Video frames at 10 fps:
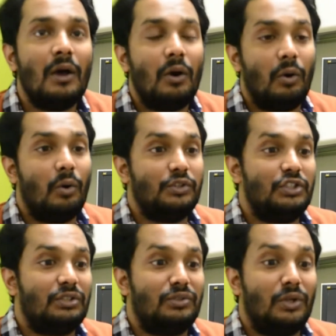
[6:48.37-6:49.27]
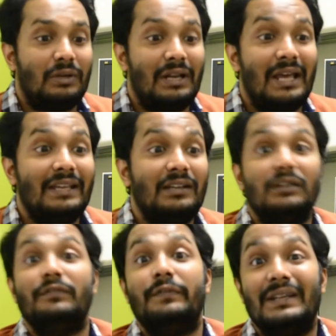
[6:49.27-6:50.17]
or just not
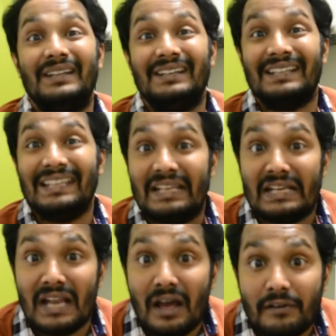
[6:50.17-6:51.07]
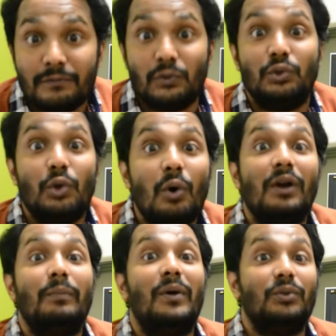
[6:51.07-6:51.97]
confident enough to talk
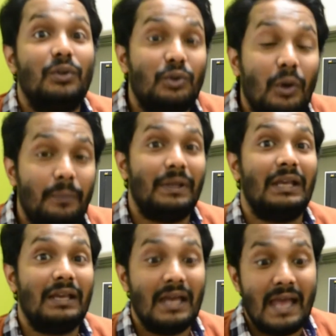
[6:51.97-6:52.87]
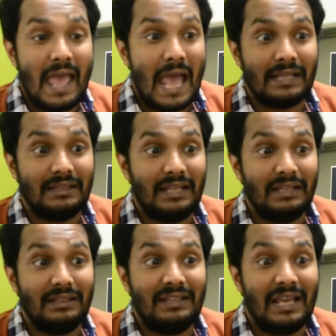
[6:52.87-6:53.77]
about the topic, and
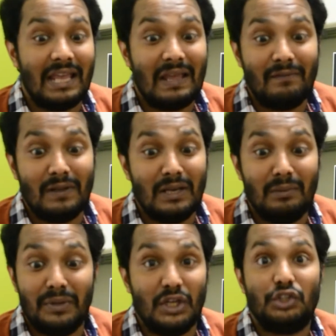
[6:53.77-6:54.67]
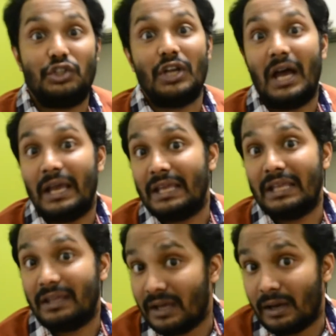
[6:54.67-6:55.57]
then they will be
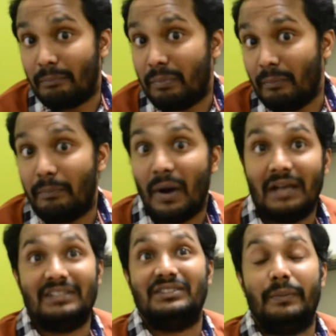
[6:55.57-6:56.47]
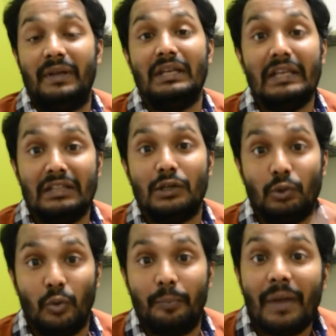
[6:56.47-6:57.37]
shy participating in the
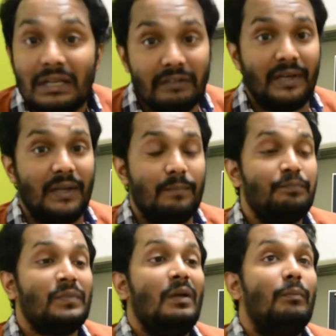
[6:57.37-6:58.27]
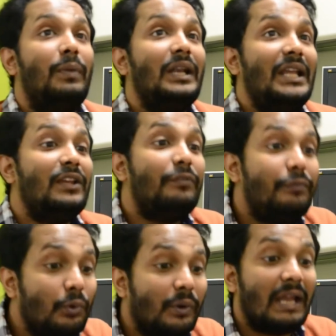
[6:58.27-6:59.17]
group activity. But
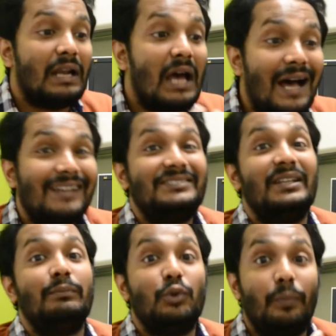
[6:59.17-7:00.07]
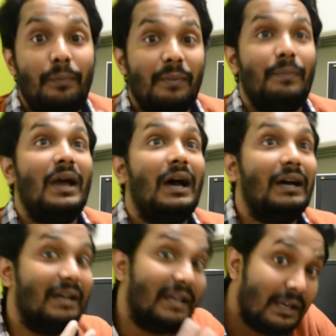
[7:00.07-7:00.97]
if you can ask them to prepare
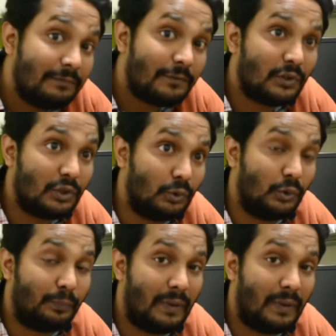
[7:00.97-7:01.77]
ahead for the group